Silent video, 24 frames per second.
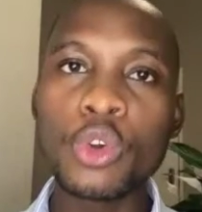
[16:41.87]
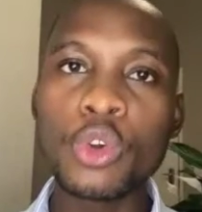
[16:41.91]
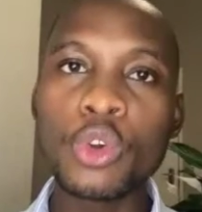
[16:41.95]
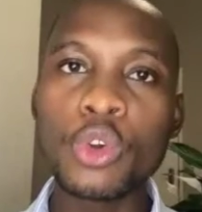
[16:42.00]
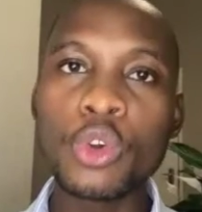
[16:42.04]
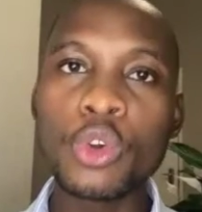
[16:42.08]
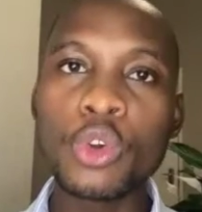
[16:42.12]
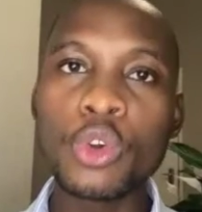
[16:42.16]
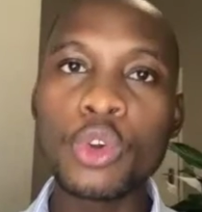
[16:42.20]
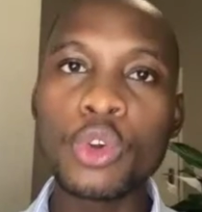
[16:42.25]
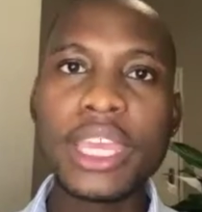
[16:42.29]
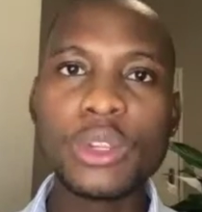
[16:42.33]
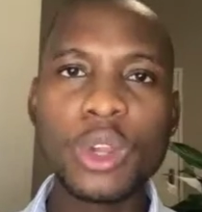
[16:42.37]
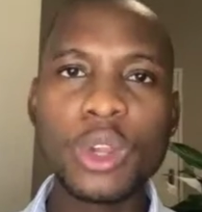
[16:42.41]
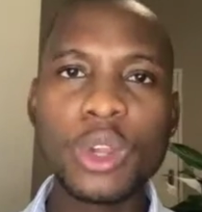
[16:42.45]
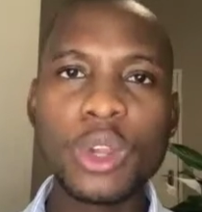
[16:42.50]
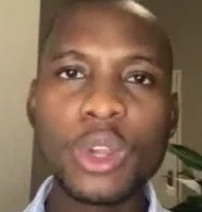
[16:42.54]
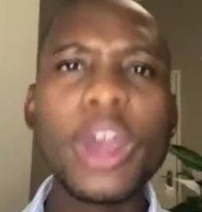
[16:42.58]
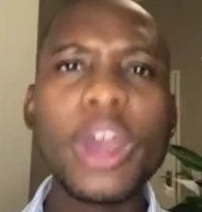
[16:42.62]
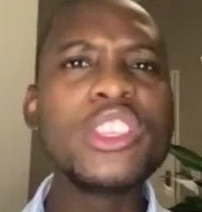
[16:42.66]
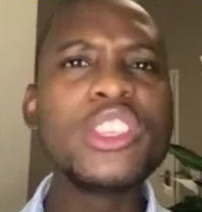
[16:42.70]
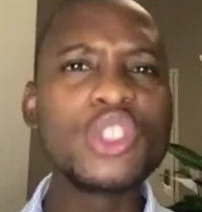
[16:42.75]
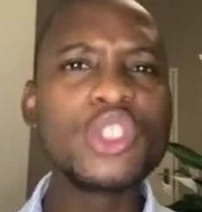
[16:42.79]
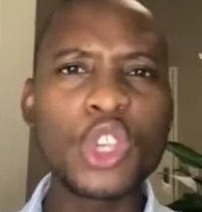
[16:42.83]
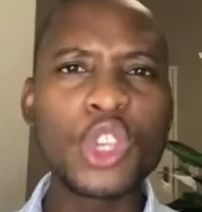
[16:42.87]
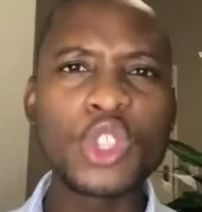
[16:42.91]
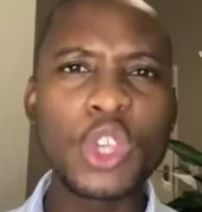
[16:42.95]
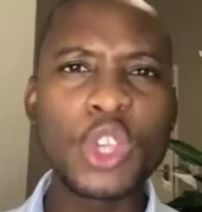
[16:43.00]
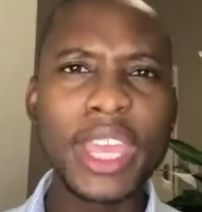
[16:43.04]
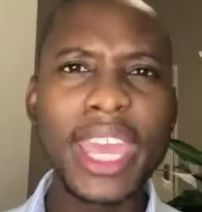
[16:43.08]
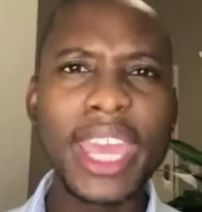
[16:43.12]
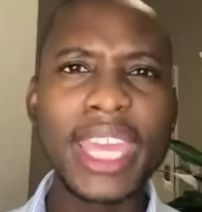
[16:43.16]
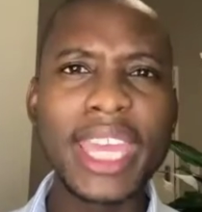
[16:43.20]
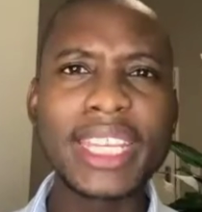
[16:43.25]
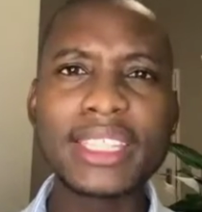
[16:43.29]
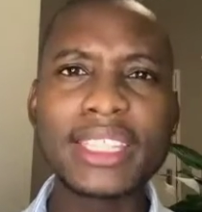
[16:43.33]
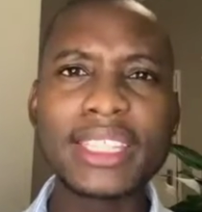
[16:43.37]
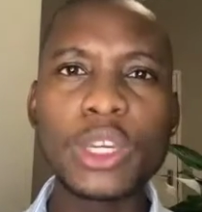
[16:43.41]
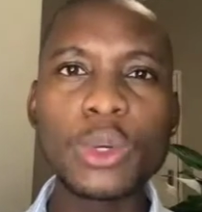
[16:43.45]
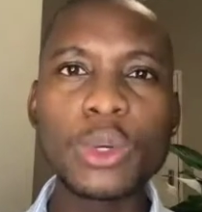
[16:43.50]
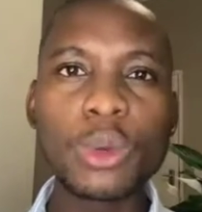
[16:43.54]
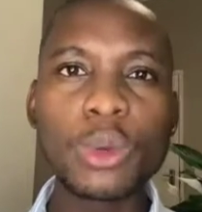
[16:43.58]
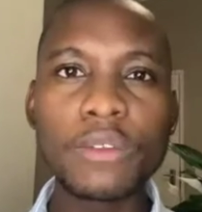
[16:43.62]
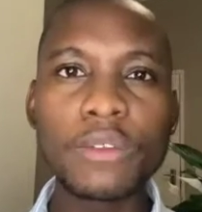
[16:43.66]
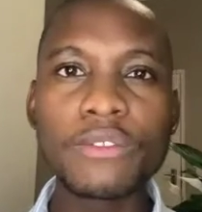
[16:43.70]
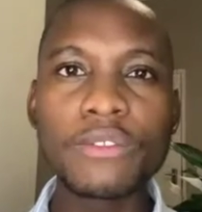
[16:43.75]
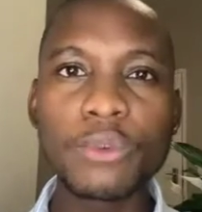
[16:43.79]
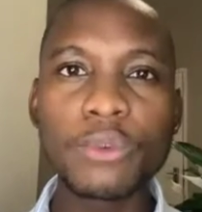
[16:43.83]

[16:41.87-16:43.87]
and, and Jojo had.